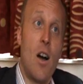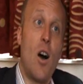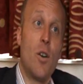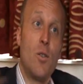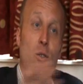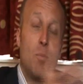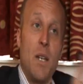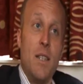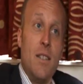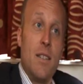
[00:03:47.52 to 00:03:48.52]
are you
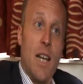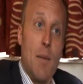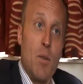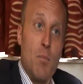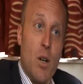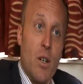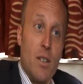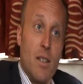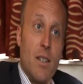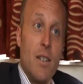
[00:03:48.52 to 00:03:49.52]
spending time on
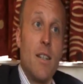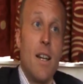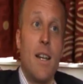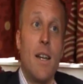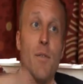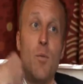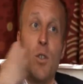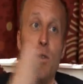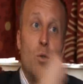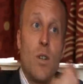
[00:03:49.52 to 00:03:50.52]
marketing? And
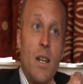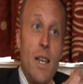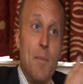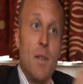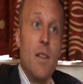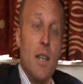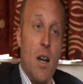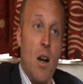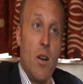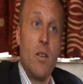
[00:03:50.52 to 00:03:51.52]
everyone who claimed they
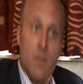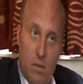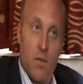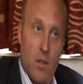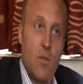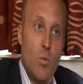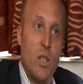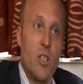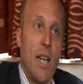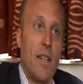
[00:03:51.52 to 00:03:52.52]
are, we
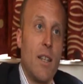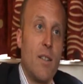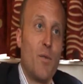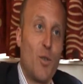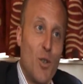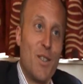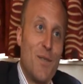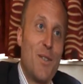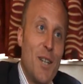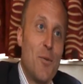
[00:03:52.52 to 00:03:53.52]
check that of course
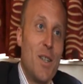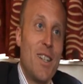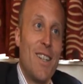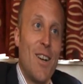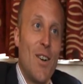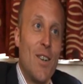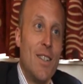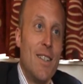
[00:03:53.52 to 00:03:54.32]
if they really are,